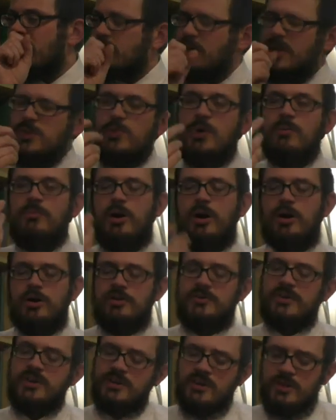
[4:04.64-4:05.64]
That was one part
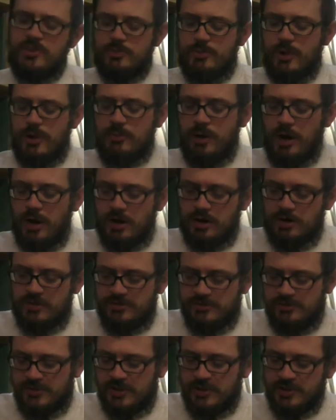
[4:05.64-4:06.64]
of it. Another part
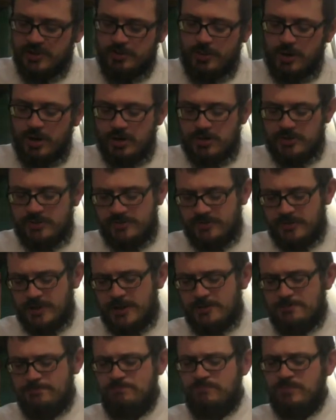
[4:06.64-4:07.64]
of
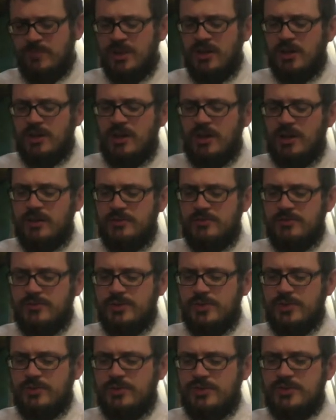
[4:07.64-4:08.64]

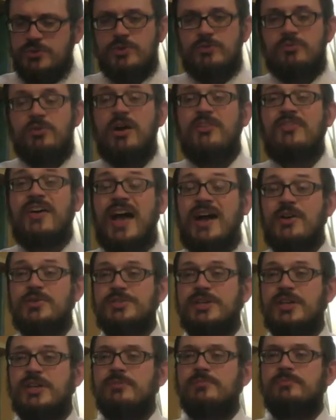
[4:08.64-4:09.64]
this sort of
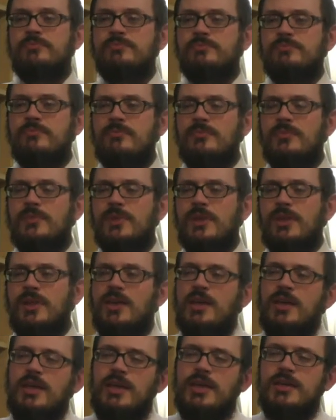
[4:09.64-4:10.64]
roughhousing
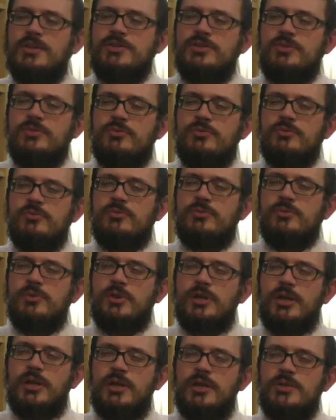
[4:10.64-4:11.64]
is
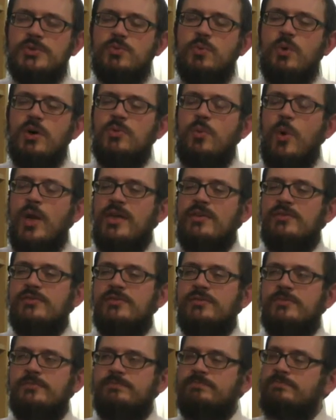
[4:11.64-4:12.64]
it's one way
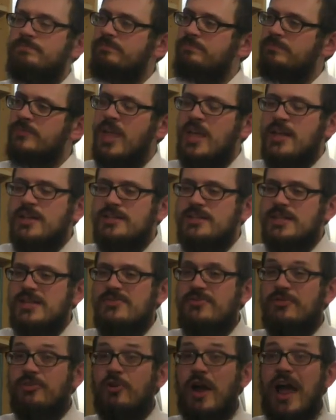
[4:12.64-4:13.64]
of
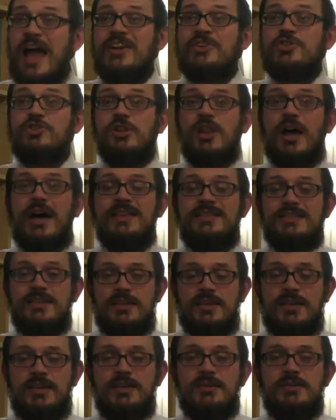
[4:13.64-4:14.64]

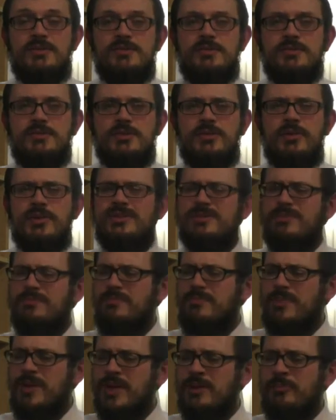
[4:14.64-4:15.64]
defragilizing kids. It's a
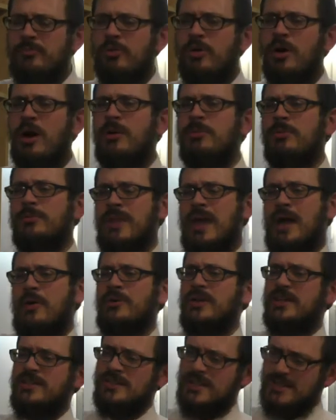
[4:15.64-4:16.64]
big problem
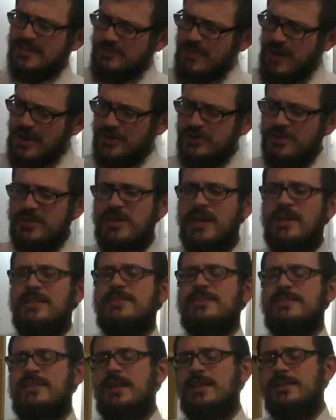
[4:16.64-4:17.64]
nowadays, especially in the
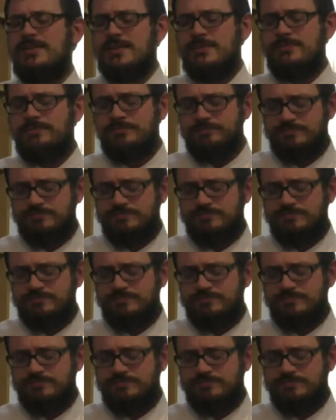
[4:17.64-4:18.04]
United States.